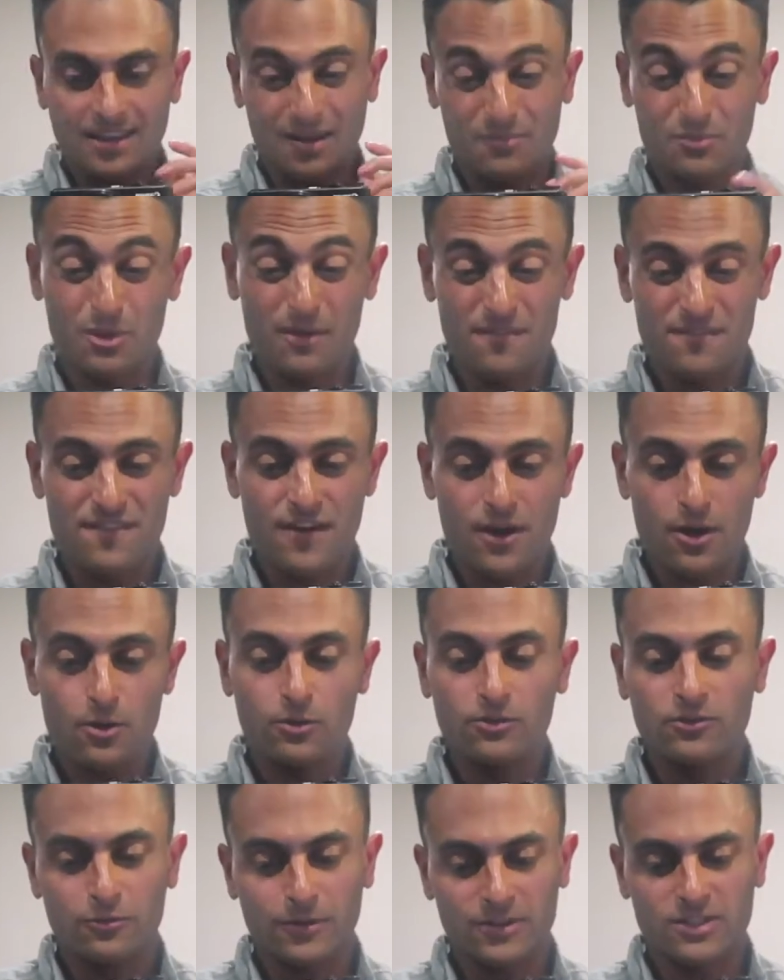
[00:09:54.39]
gonna be on
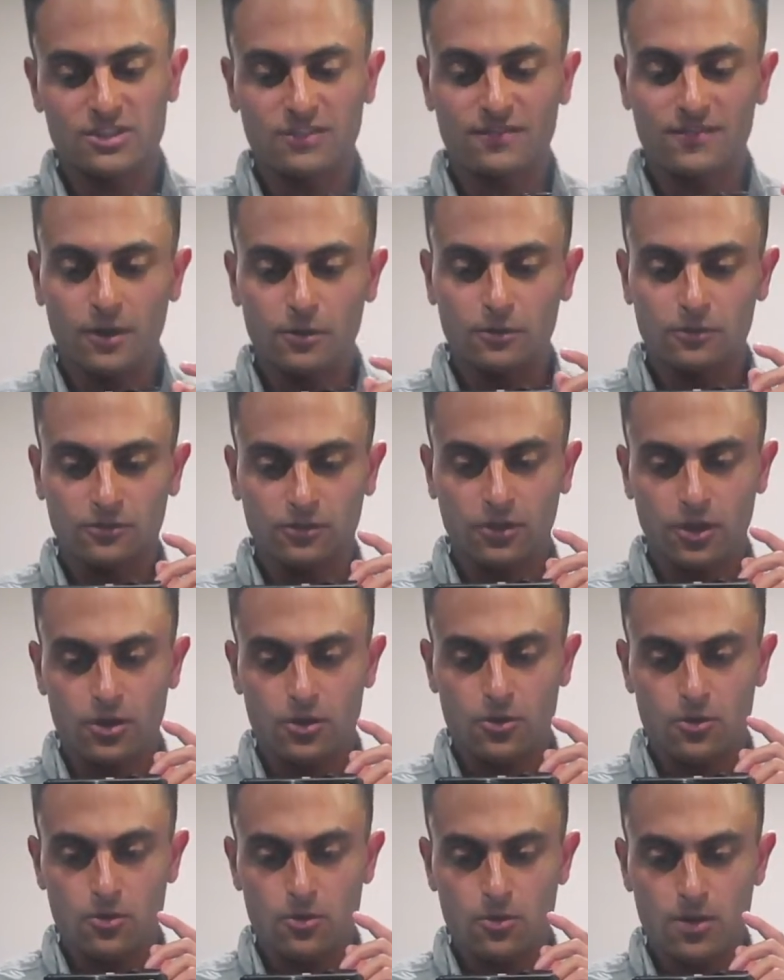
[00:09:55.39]
phone, switch the phone,
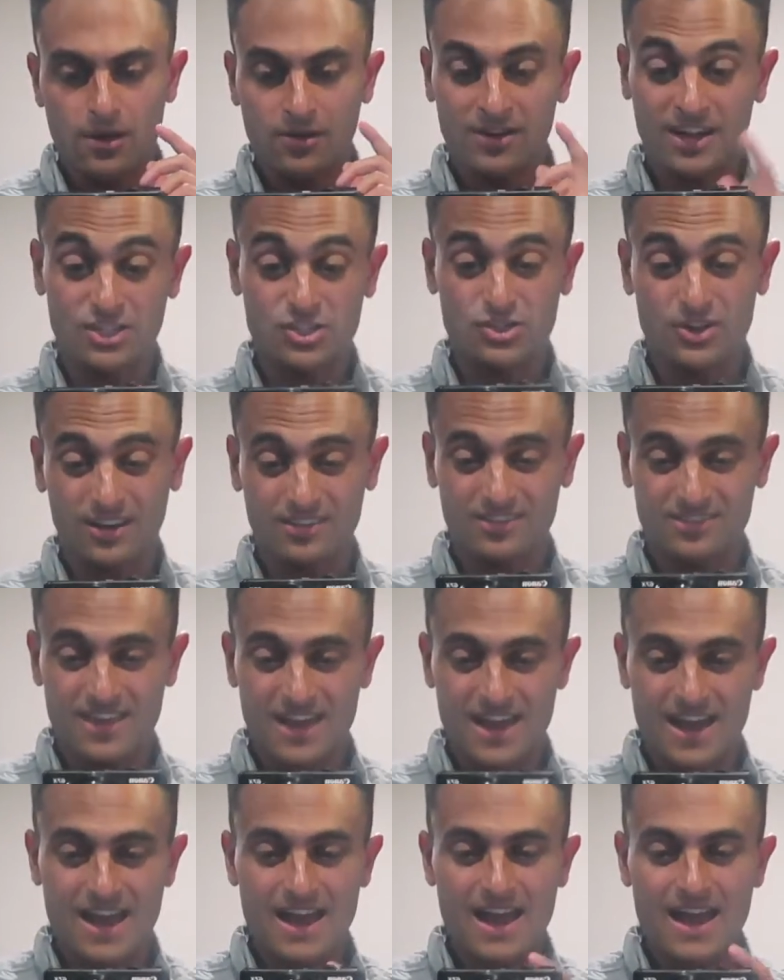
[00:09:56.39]
so I'll catch you guys
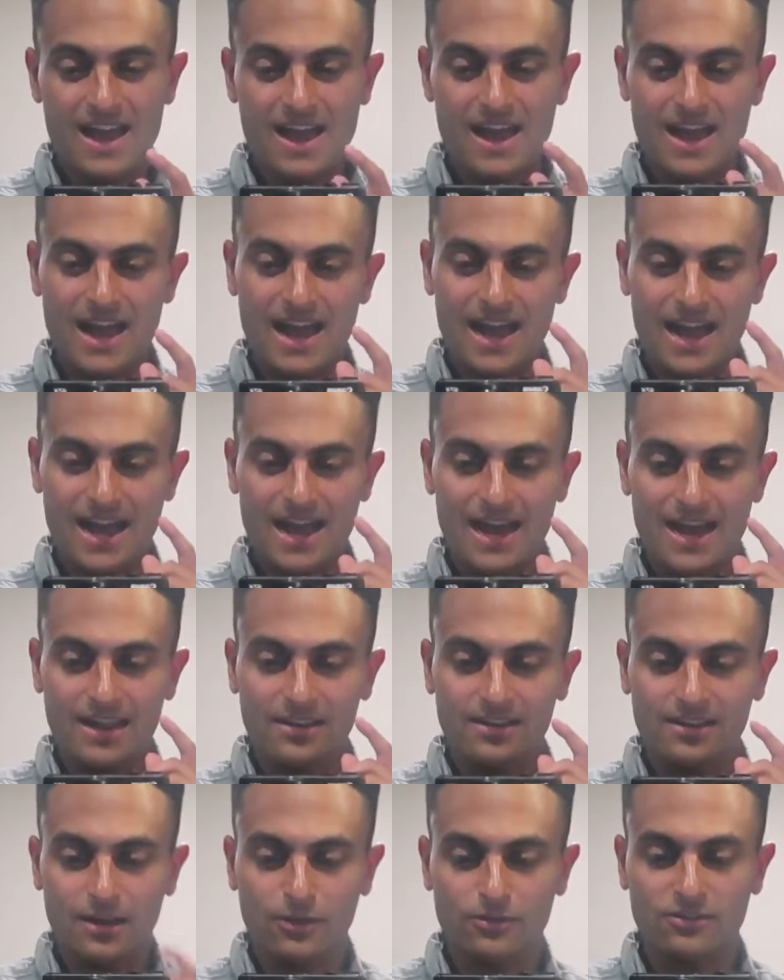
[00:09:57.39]
there,
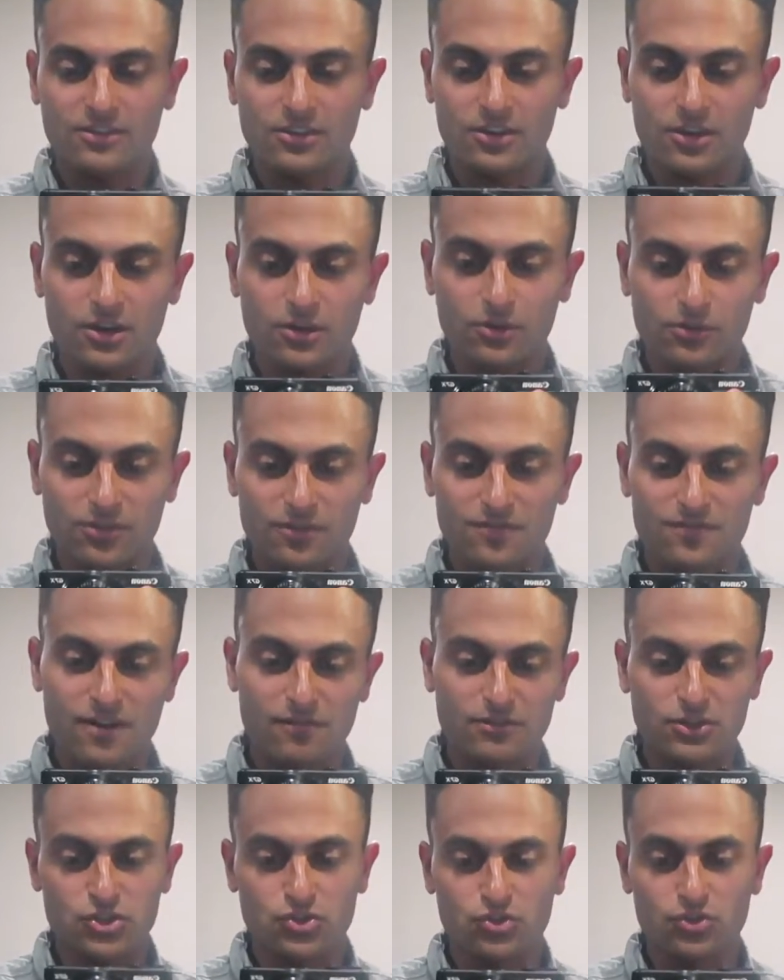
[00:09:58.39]
and I'll see the girls
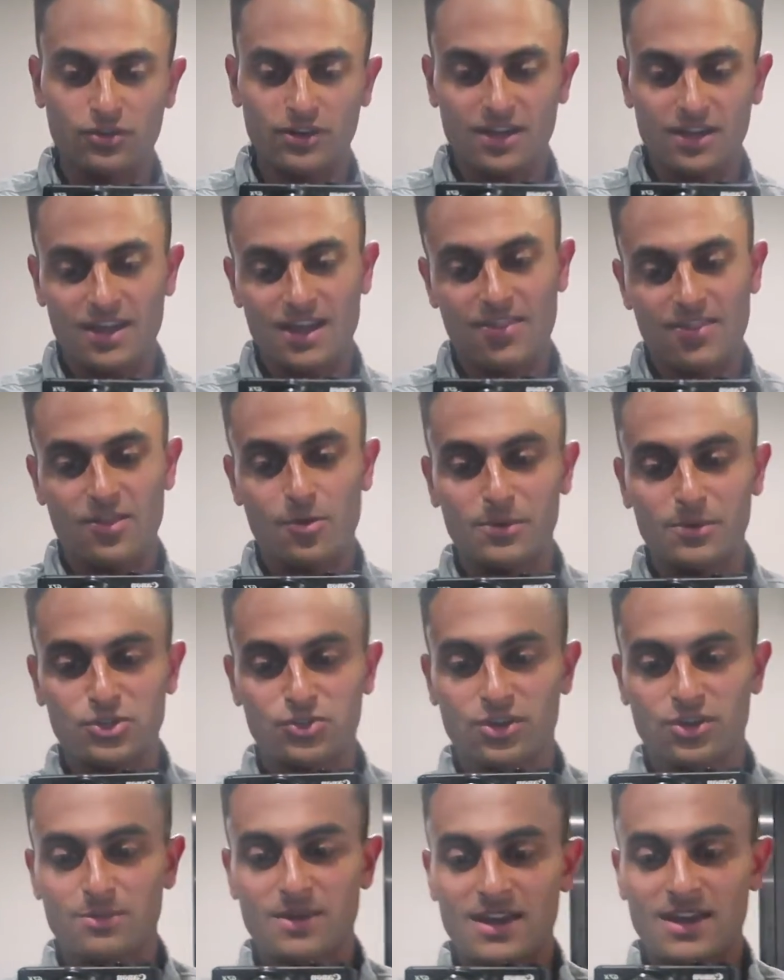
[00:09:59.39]
very shortly, and they'll be
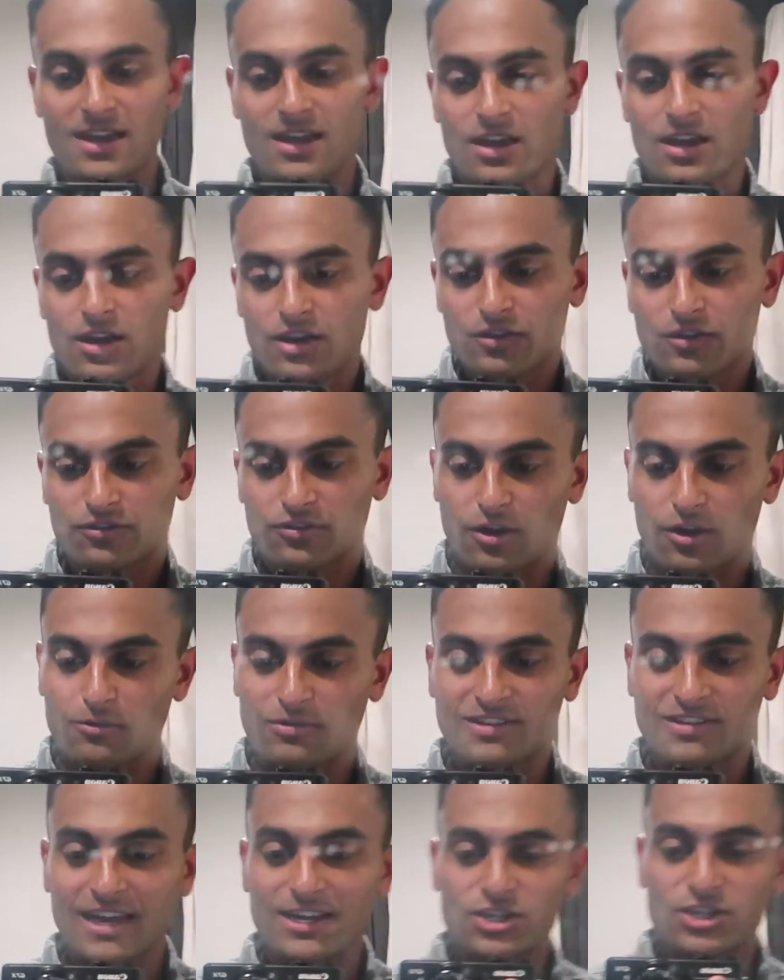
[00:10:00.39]
joining me. So
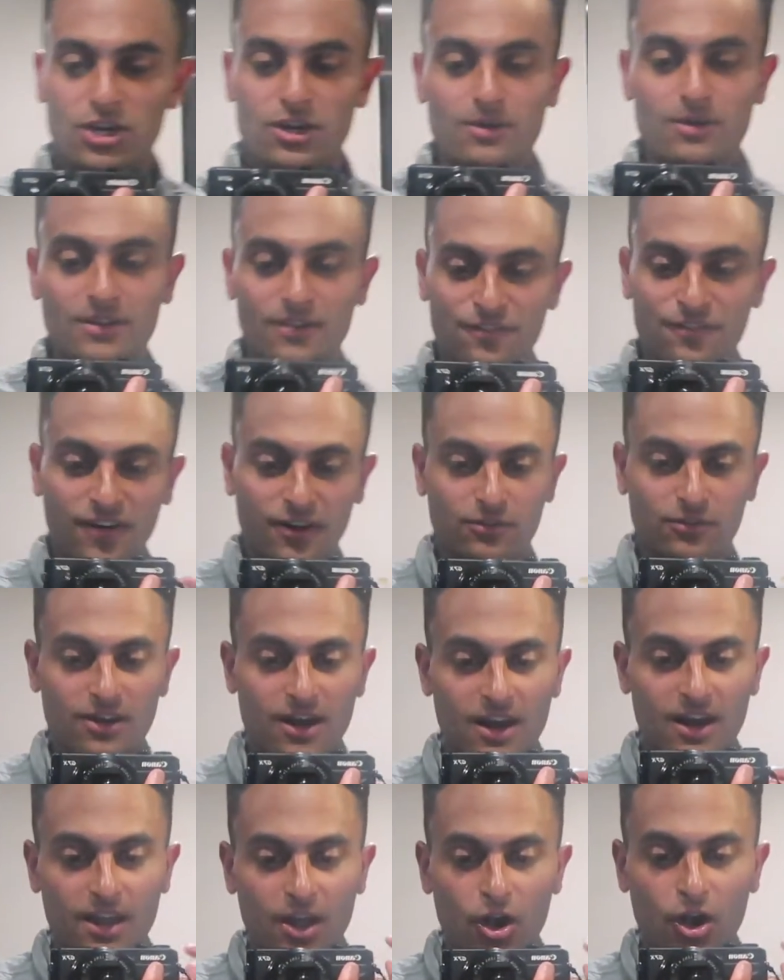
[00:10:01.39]
stay tuned. Final
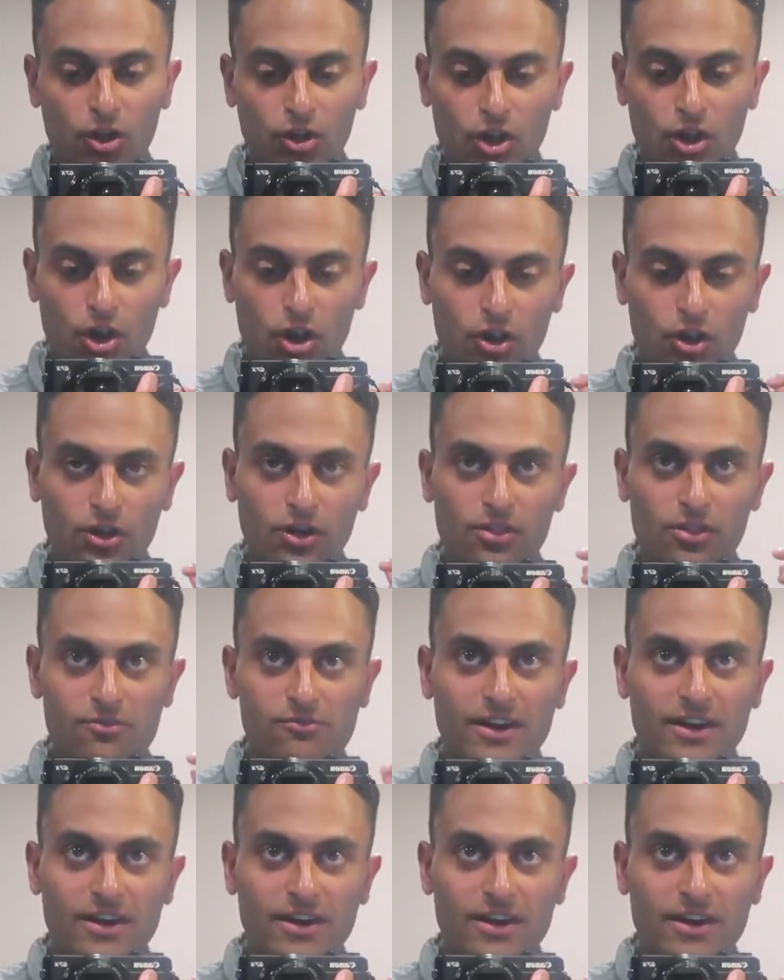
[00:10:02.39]
night, Hong Kong, the